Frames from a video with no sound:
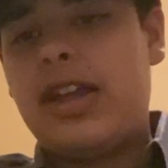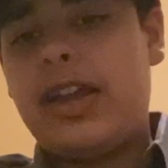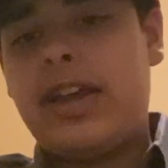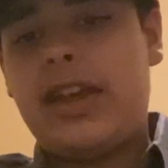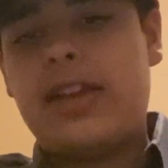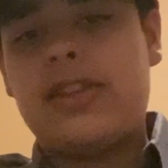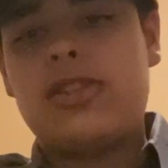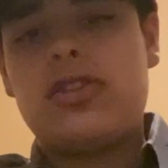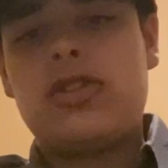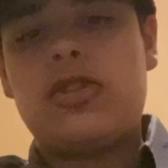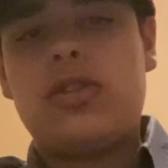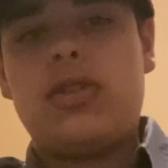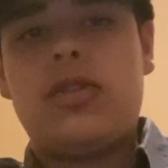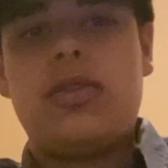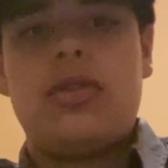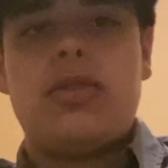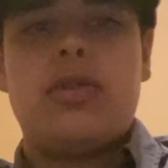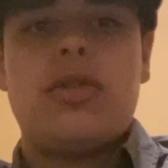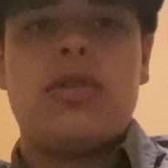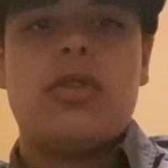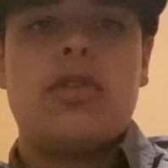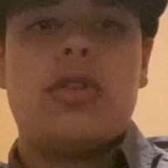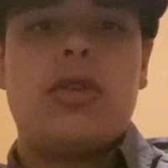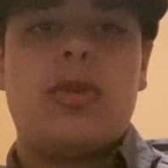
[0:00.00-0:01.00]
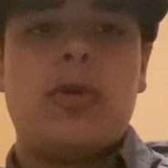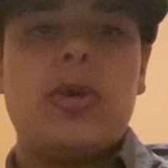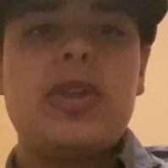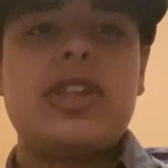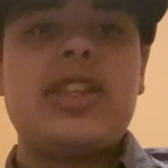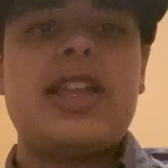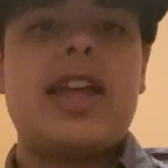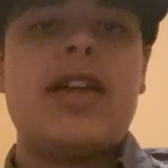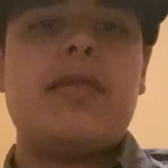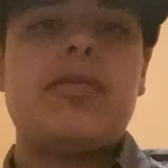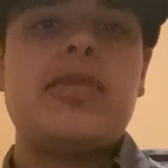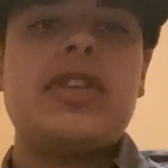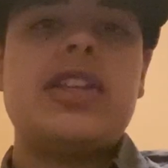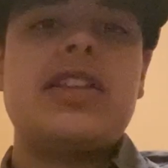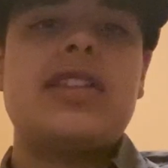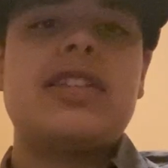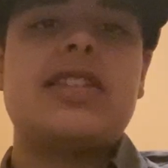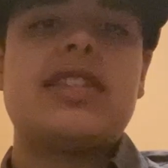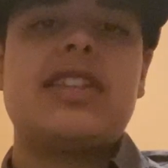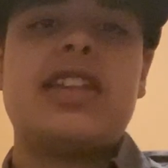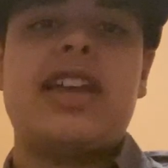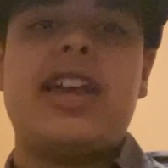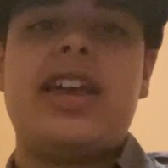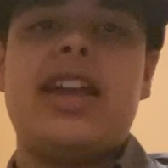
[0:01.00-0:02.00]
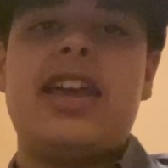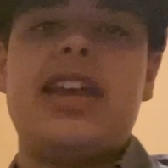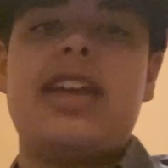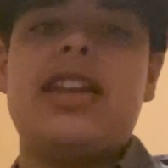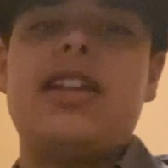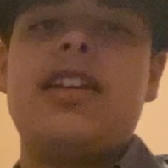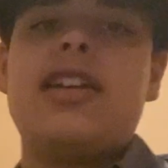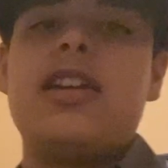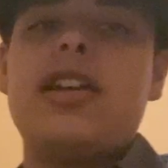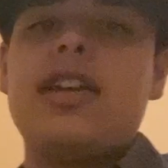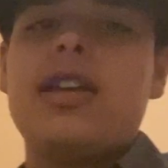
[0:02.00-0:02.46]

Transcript: And so, with that being said,